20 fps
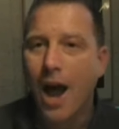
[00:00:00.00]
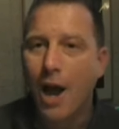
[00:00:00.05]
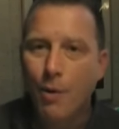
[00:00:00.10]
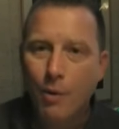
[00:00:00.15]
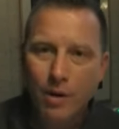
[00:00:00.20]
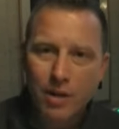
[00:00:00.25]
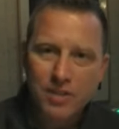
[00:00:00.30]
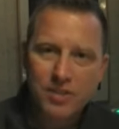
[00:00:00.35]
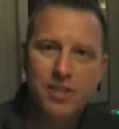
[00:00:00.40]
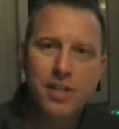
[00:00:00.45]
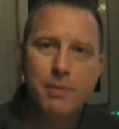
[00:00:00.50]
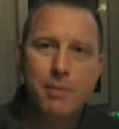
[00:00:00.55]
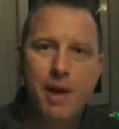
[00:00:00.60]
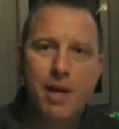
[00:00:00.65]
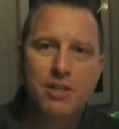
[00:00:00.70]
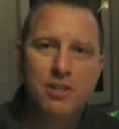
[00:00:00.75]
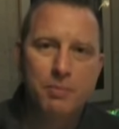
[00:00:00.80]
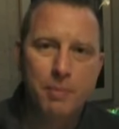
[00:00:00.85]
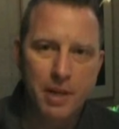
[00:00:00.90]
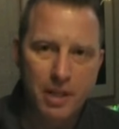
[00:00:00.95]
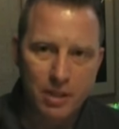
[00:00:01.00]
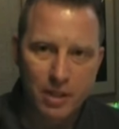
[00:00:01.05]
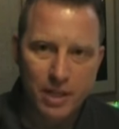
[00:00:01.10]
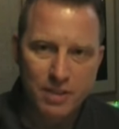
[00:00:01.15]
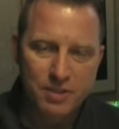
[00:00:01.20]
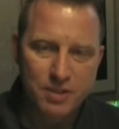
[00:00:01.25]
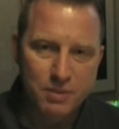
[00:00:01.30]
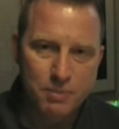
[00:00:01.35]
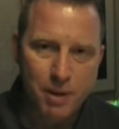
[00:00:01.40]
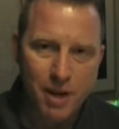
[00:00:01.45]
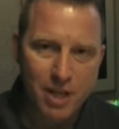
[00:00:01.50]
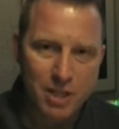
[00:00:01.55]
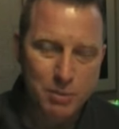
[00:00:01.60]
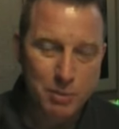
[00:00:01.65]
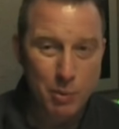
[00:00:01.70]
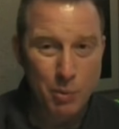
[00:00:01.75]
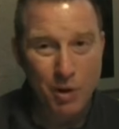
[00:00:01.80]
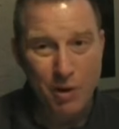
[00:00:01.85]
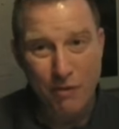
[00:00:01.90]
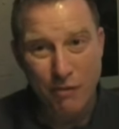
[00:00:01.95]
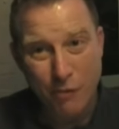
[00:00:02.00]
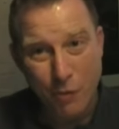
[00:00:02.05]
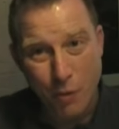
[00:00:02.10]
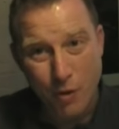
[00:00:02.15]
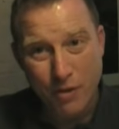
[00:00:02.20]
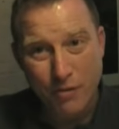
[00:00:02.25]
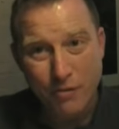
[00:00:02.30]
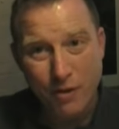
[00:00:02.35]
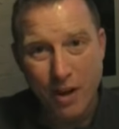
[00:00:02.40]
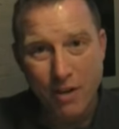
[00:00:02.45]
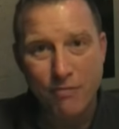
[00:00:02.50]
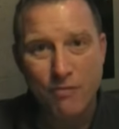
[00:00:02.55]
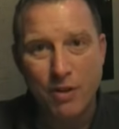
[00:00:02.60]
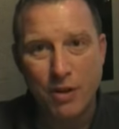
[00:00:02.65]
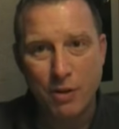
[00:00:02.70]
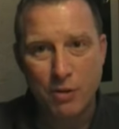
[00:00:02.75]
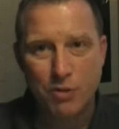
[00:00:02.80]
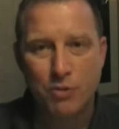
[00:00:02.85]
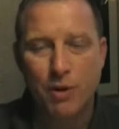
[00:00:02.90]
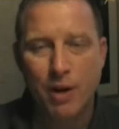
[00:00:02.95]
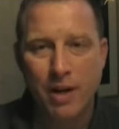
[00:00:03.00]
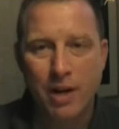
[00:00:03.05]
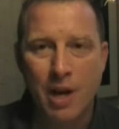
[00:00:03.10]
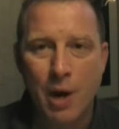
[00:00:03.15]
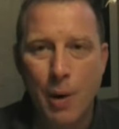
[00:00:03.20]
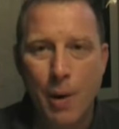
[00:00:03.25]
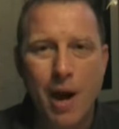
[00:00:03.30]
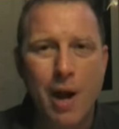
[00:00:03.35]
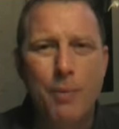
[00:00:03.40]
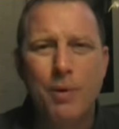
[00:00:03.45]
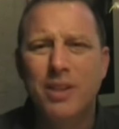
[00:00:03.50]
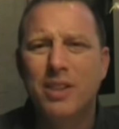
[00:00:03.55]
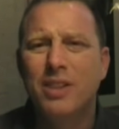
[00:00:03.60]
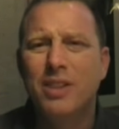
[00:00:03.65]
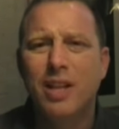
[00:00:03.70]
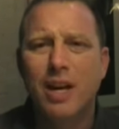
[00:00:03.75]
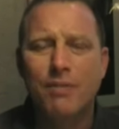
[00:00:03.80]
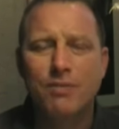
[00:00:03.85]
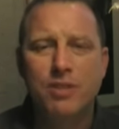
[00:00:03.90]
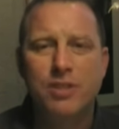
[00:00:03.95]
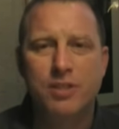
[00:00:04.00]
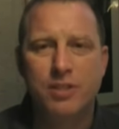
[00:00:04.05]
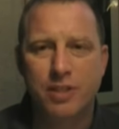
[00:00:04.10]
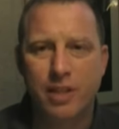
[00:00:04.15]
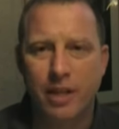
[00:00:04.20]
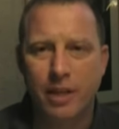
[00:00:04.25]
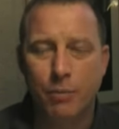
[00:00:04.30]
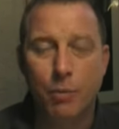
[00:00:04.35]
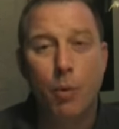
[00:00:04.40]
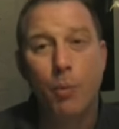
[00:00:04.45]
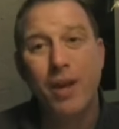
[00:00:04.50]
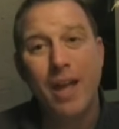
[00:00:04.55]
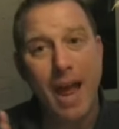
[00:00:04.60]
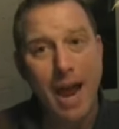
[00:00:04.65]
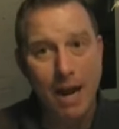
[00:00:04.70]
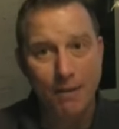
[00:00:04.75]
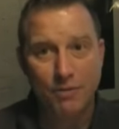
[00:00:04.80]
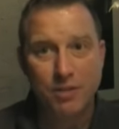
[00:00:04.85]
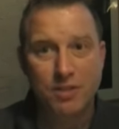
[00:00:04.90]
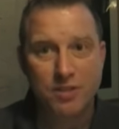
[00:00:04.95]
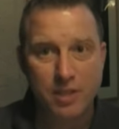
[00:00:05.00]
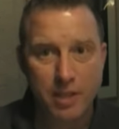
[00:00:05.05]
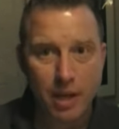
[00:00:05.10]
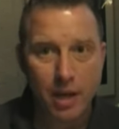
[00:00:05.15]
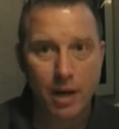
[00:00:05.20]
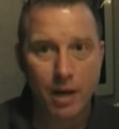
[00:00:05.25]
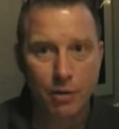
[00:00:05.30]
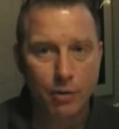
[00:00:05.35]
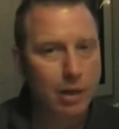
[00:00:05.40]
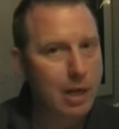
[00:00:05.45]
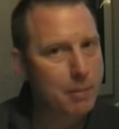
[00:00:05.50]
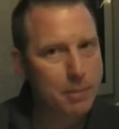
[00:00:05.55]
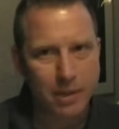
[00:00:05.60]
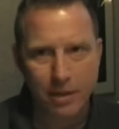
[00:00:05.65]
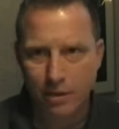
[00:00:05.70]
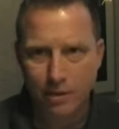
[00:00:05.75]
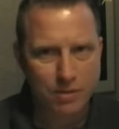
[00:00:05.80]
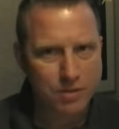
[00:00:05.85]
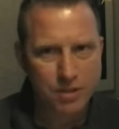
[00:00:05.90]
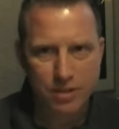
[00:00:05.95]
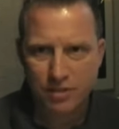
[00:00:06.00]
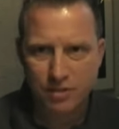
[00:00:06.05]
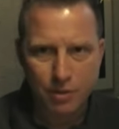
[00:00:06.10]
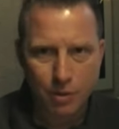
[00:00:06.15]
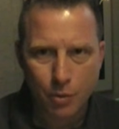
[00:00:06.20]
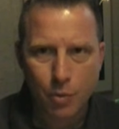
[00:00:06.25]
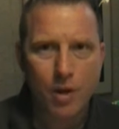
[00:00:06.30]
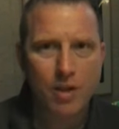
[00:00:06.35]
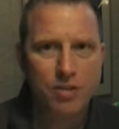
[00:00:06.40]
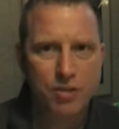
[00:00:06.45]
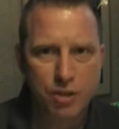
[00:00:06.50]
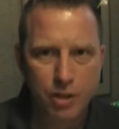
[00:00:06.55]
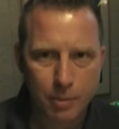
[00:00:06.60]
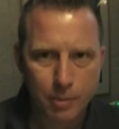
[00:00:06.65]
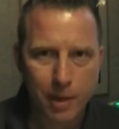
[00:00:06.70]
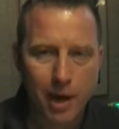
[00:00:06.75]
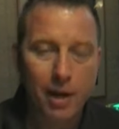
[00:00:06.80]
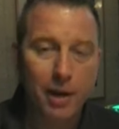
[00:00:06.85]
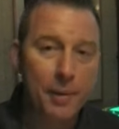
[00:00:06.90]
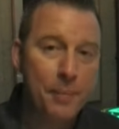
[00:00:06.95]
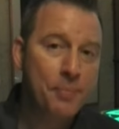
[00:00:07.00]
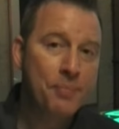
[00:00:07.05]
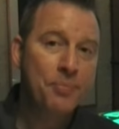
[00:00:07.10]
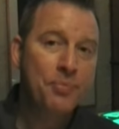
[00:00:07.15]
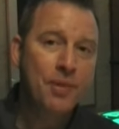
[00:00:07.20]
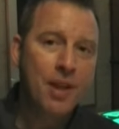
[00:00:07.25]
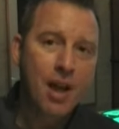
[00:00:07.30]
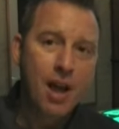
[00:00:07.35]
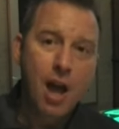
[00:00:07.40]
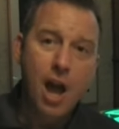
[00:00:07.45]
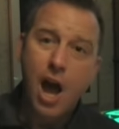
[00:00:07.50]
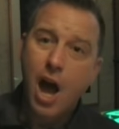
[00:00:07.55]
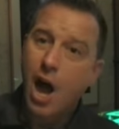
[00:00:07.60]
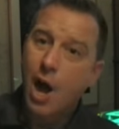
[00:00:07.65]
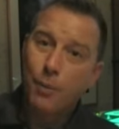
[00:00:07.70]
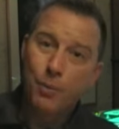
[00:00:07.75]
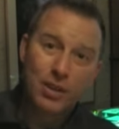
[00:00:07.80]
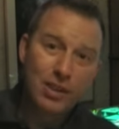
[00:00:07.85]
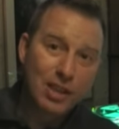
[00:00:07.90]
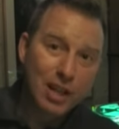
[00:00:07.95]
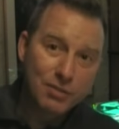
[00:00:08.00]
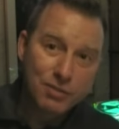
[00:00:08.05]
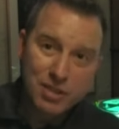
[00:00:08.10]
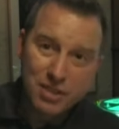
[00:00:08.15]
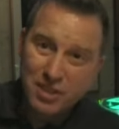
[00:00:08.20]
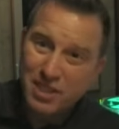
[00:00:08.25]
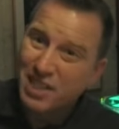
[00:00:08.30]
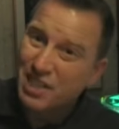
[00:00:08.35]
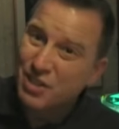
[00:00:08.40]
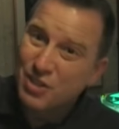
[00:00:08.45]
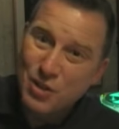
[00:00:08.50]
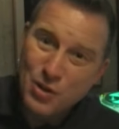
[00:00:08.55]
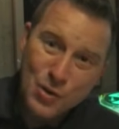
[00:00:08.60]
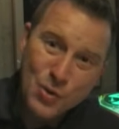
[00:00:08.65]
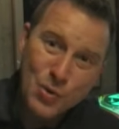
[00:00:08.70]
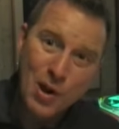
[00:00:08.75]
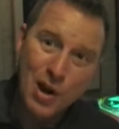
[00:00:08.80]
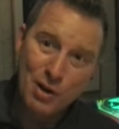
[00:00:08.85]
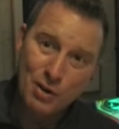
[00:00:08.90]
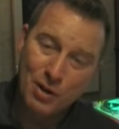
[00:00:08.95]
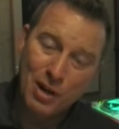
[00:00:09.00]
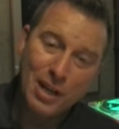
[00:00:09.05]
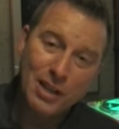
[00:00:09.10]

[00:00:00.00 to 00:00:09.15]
I want to see them add as many lights as possible. We're at 45 videos right now. I would love to see, well, we have to see 100. I mean, there's just no question about it. I would love to see 200.